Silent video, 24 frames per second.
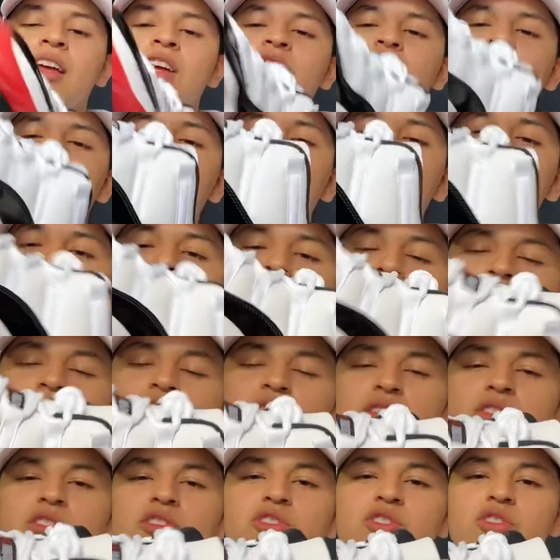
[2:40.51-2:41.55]
so looking more into
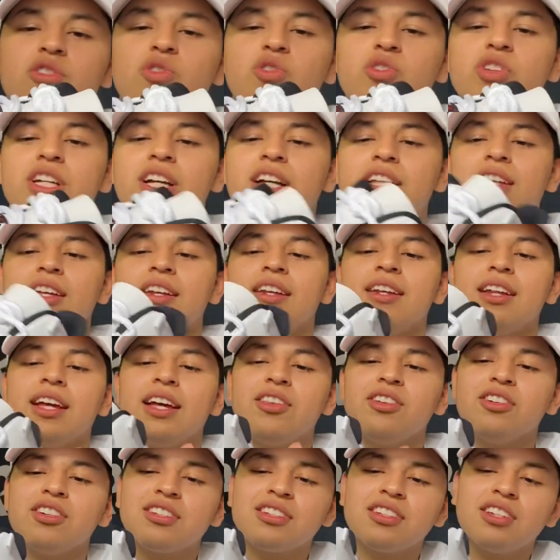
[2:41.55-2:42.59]
the shoe you got the leather